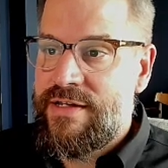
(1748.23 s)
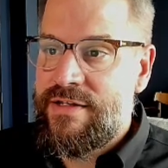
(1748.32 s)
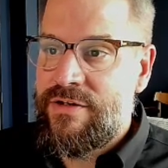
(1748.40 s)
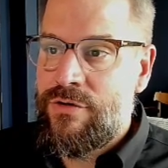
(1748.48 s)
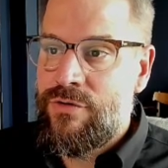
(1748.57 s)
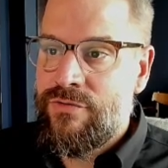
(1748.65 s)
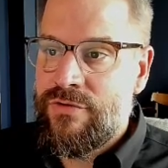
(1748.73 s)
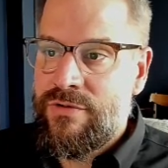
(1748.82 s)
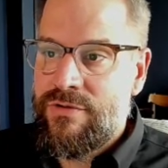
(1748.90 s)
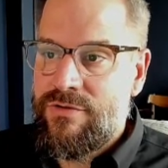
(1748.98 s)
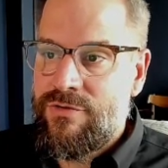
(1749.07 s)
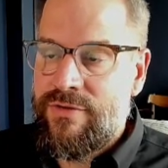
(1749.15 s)
it over
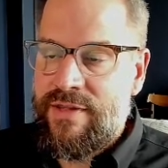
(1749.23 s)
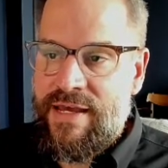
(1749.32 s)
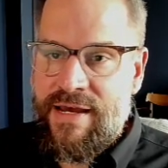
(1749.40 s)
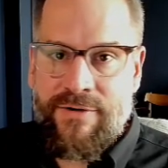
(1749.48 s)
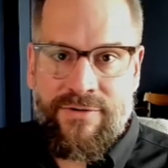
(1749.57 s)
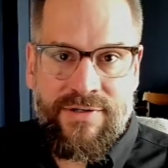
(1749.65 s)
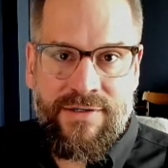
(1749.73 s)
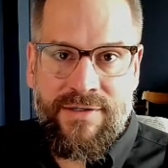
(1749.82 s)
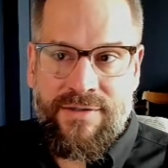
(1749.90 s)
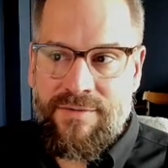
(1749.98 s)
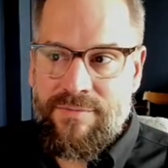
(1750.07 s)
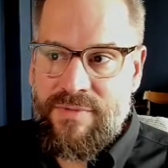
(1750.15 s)
to the hourly
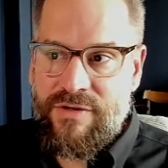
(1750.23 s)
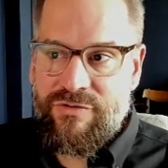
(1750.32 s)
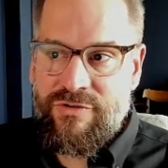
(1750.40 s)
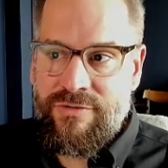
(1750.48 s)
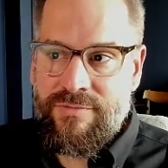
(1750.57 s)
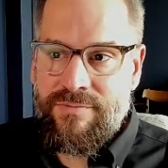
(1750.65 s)
measure.